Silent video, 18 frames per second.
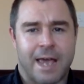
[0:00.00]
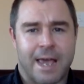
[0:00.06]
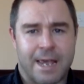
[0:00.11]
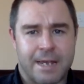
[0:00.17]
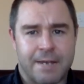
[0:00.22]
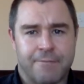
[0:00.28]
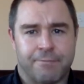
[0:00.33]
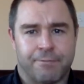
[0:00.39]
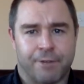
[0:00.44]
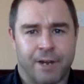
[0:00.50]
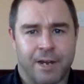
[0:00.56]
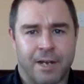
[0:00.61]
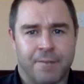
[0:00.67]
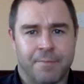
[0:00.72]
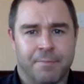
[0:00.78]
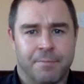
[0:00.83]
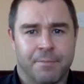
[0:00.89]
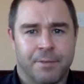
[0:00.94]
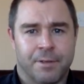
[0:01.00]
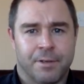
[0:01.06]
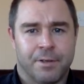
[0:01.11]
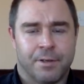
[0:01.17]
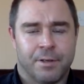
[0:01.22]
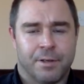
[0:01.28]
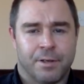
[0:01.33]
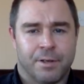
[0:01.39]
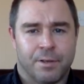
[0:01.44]
A-frame
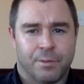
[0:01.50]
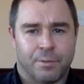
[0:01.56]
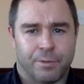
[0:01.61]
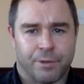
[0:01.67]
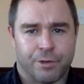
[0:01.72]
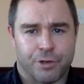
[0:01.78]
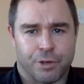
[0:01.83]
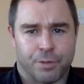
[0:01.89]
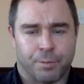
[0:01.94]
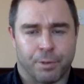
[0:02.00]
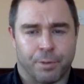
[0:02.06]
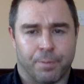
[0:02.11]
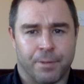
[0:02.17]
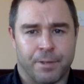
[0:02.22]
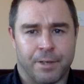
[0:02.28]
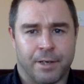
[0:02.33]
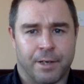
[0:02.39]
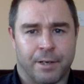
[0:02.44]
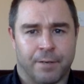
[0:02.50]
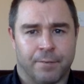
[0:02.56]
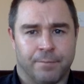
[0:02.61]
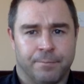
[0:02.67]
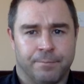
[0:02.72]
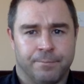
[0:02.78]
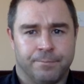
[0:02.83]
with the jumper up in the air.